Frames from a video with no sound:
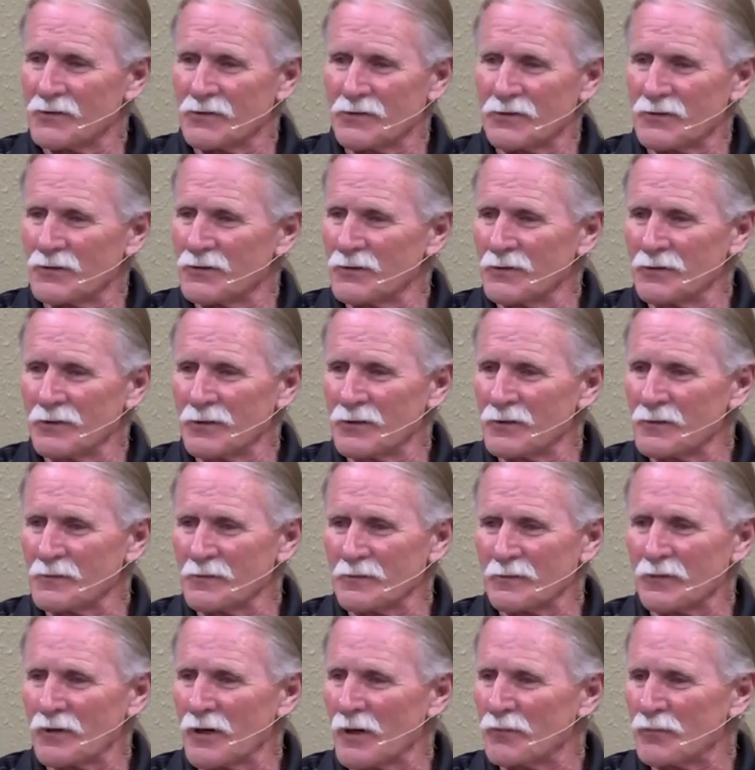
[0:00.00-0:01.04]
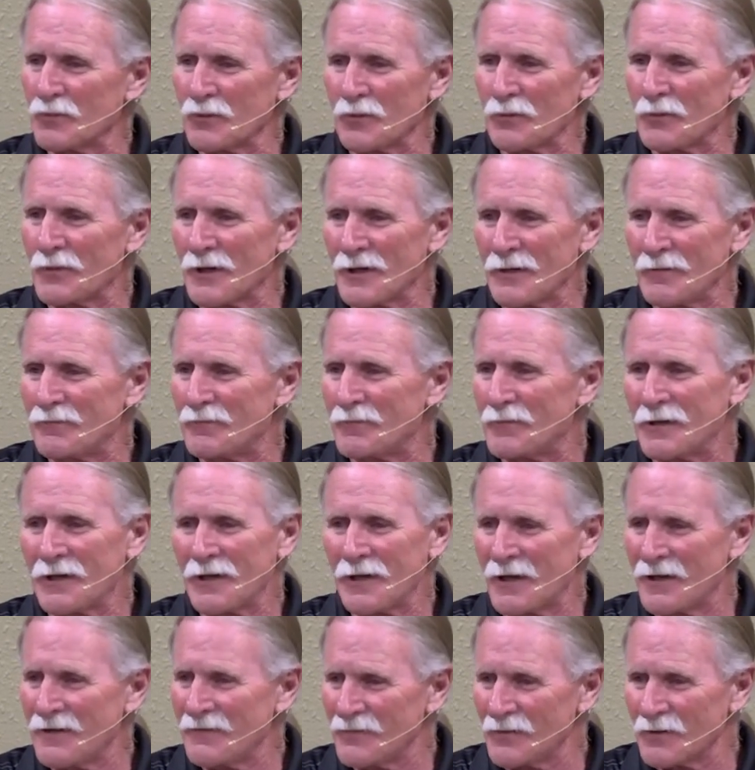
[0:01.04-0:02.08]
to your reprobate
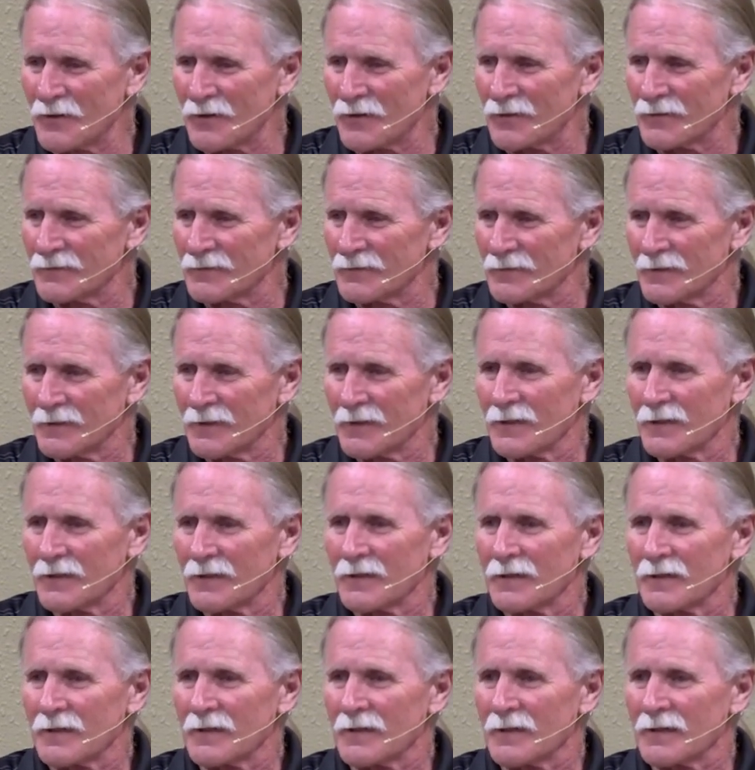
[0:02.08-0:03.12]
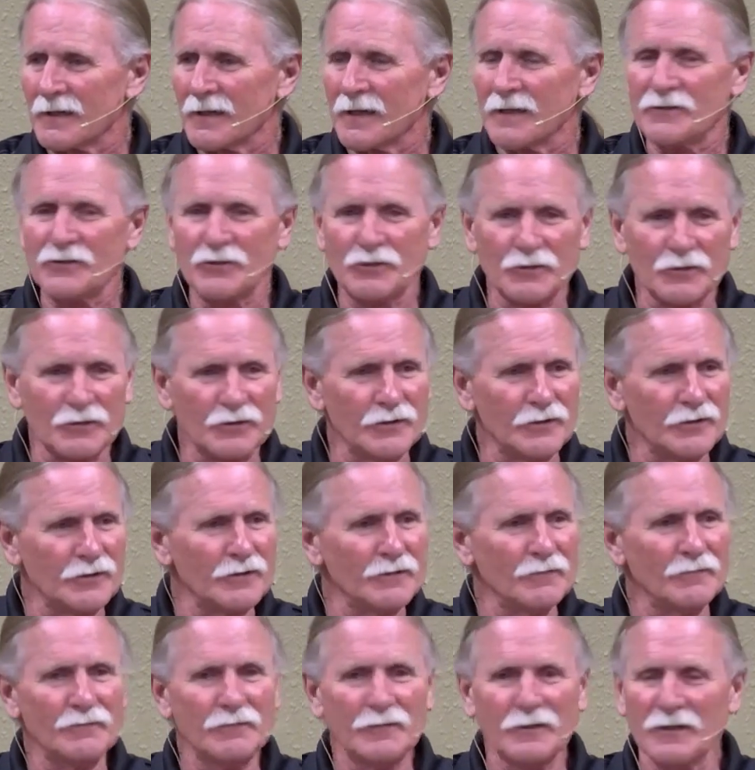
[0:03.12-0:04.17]
behavior, and you're going
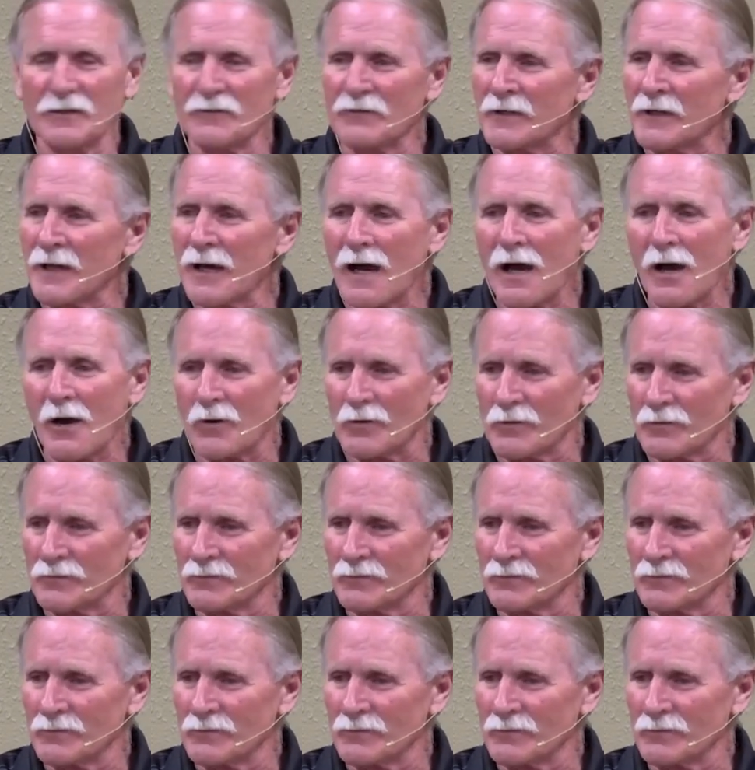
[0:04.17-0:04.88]
to live it out.